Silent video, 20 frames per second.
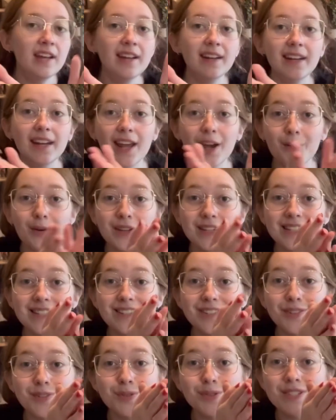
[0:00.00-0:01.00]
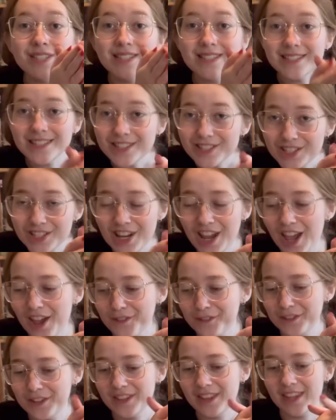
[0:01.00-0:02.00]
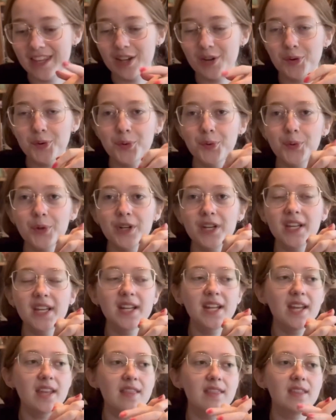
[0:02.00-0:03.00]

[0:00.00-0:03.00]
Now I need to stitch everything on and